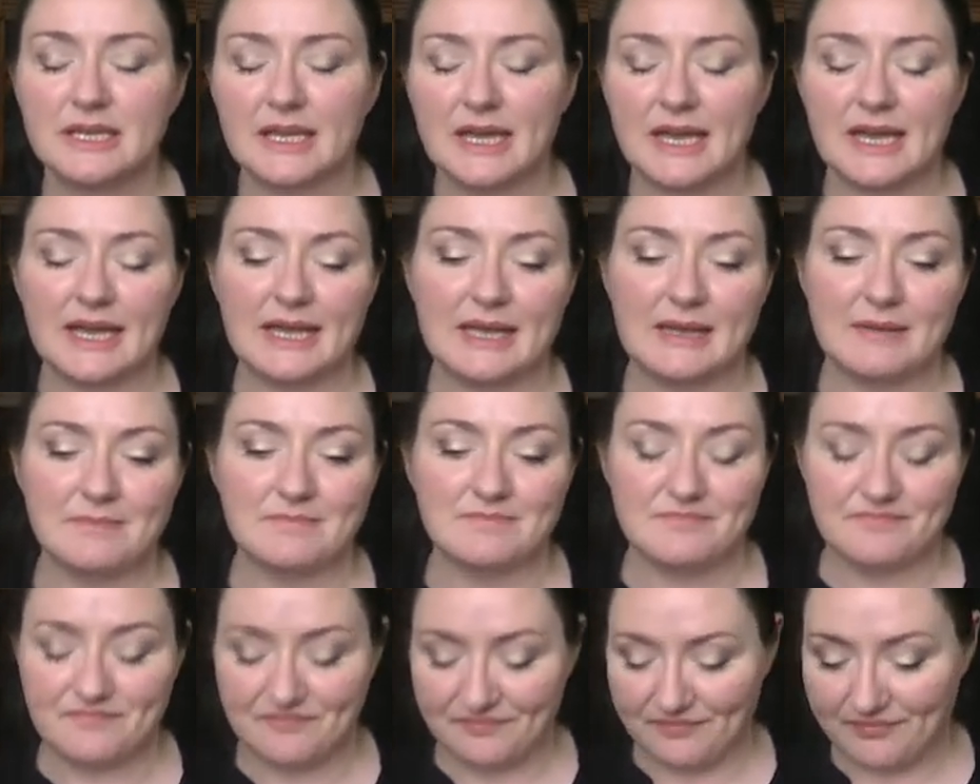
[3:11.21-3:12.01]
And
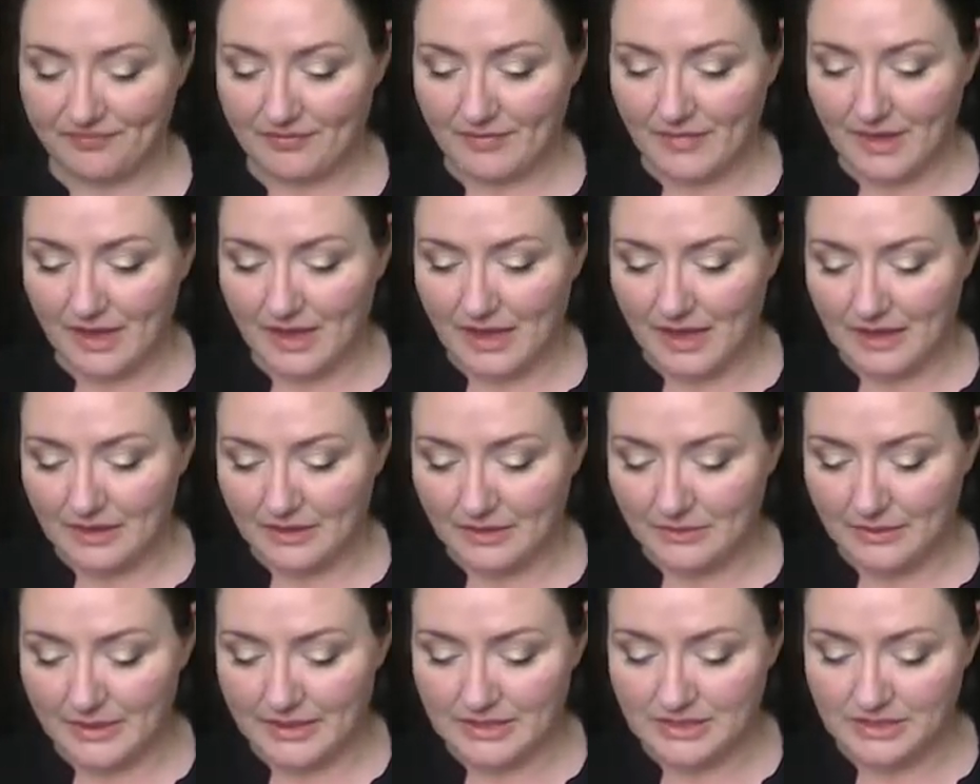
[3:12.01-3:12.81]
I
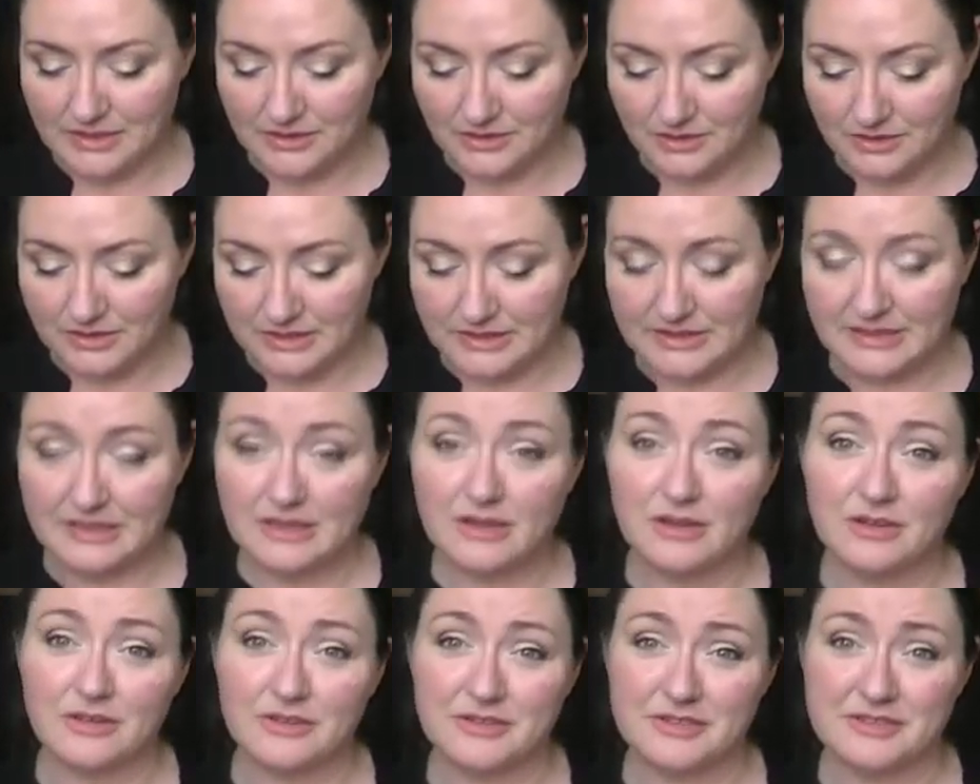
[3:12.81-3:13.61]
went and looked at the
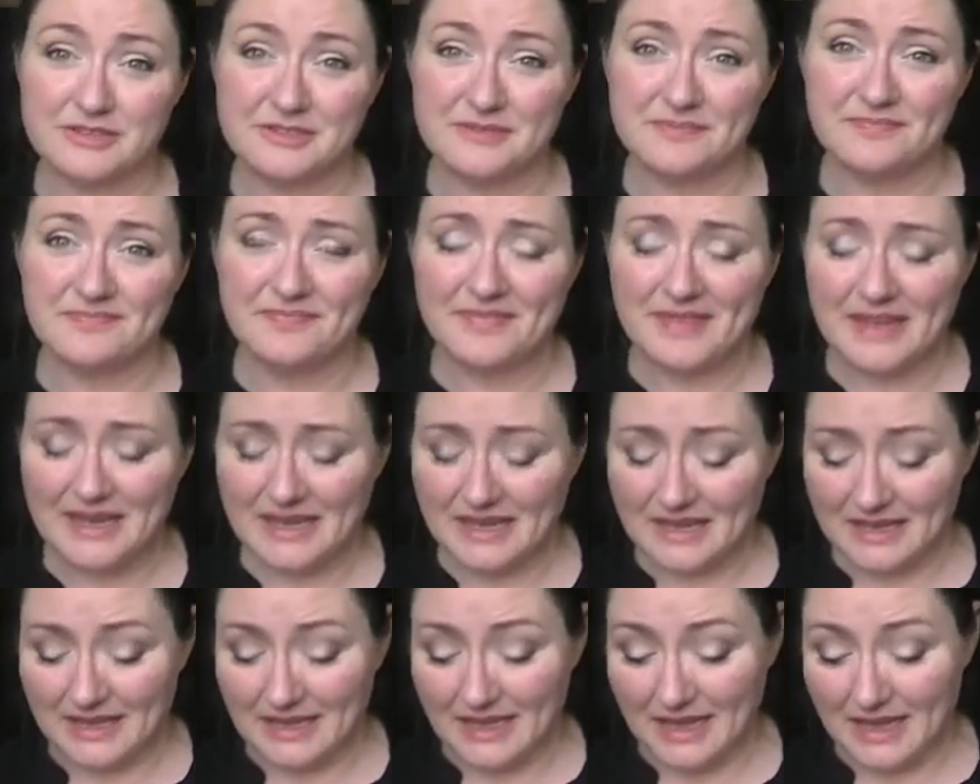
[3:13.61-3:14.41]
colors
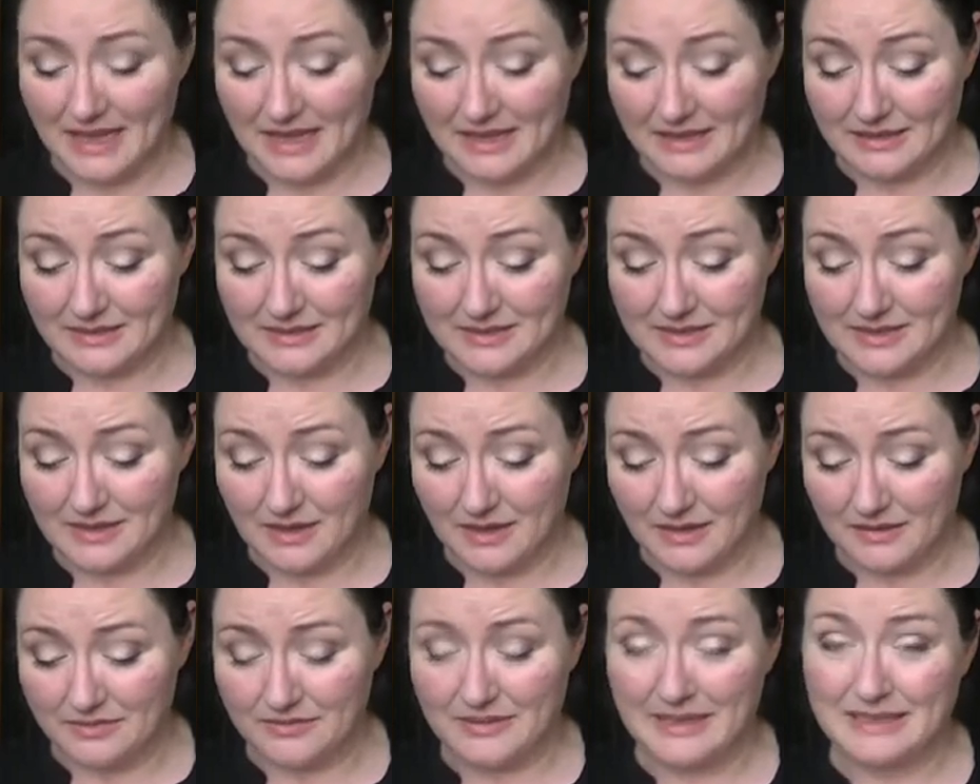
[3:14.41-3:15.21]
and
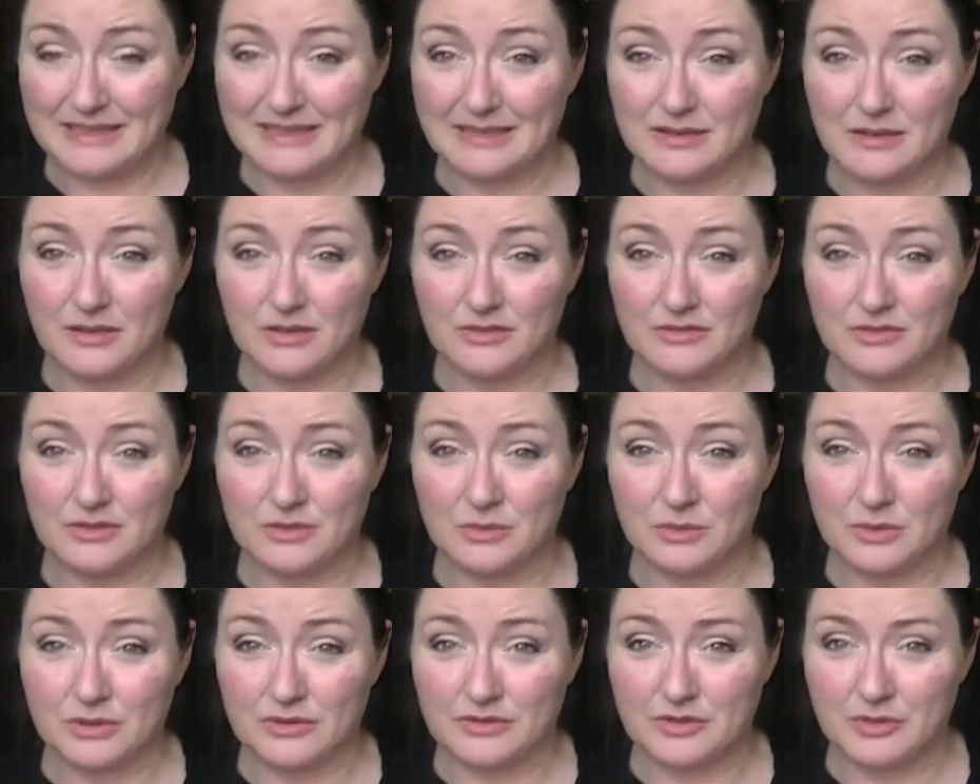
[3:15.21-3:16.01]
I fell in love with
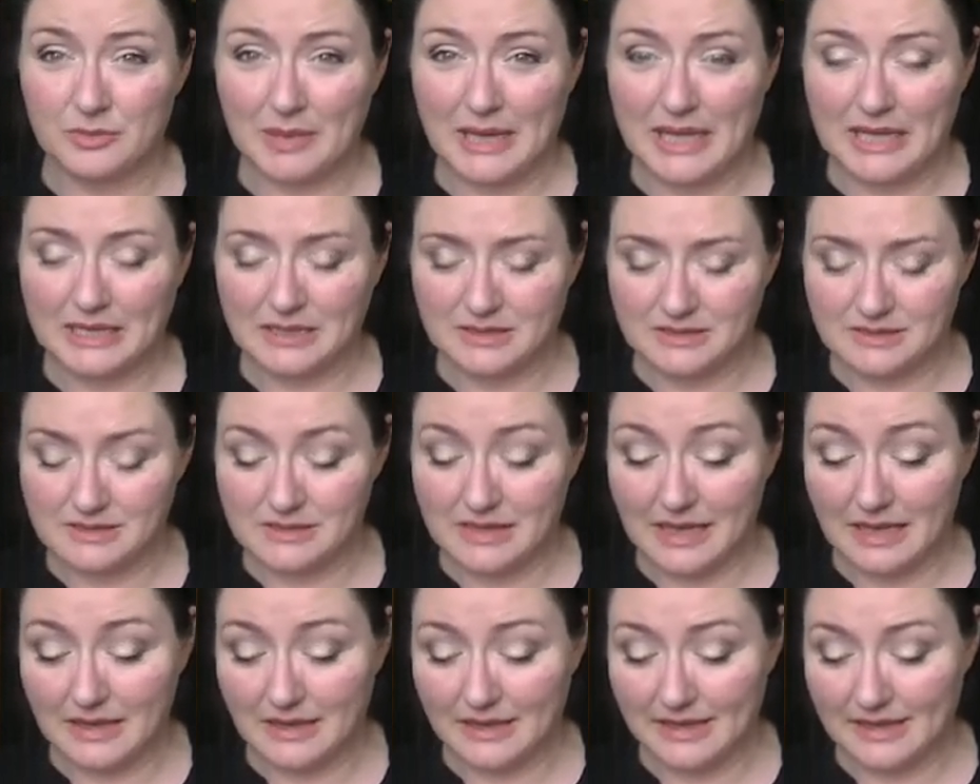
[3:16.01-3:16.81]
one of the palettes
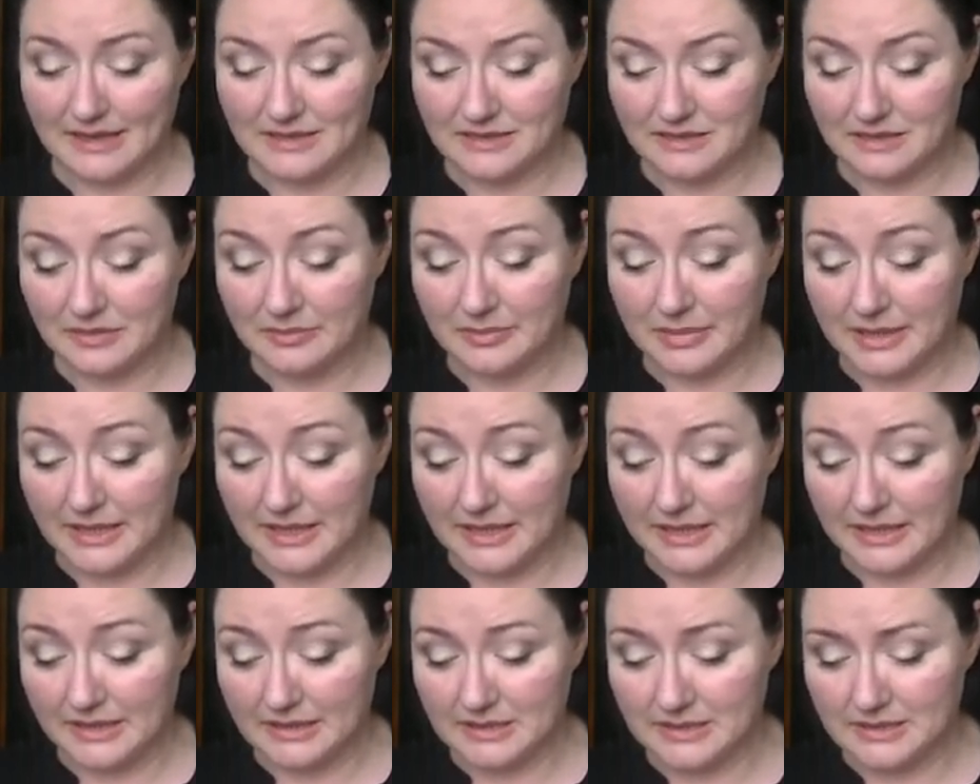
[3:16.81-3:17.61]
and I ended up
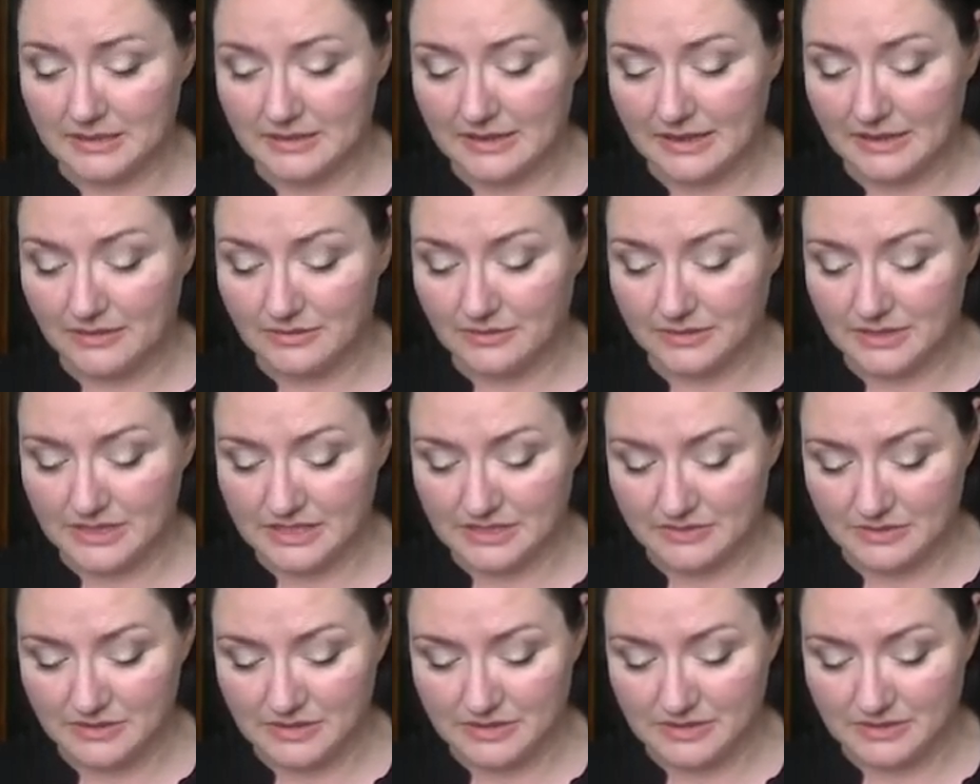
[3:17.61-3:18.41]
buying it. Now, this
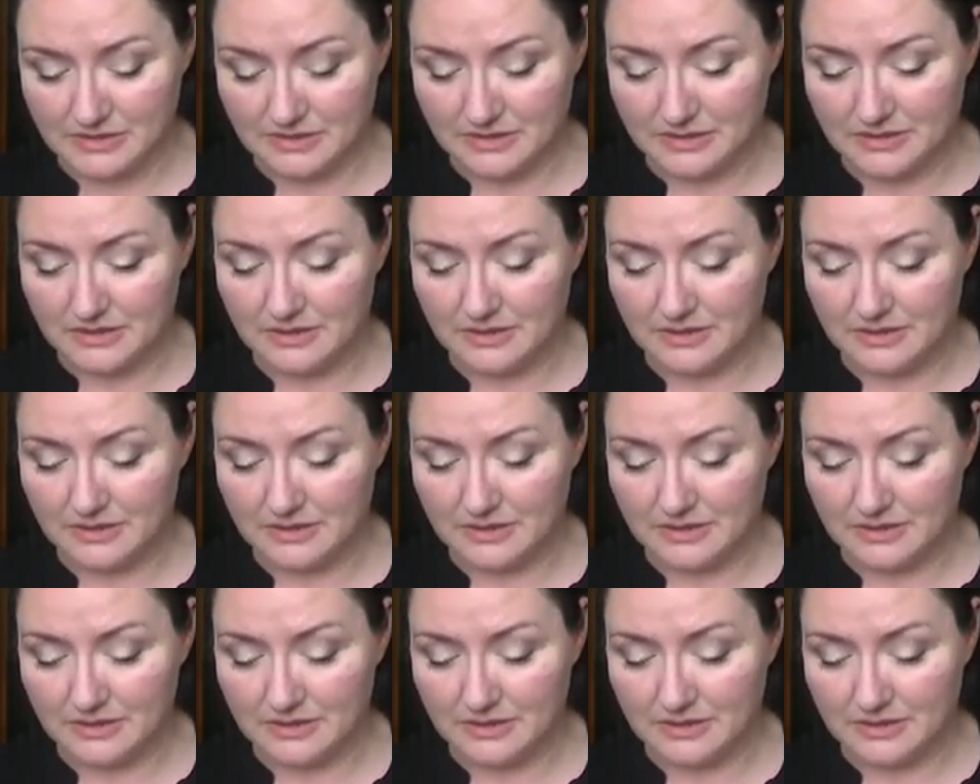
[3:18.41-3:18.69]
was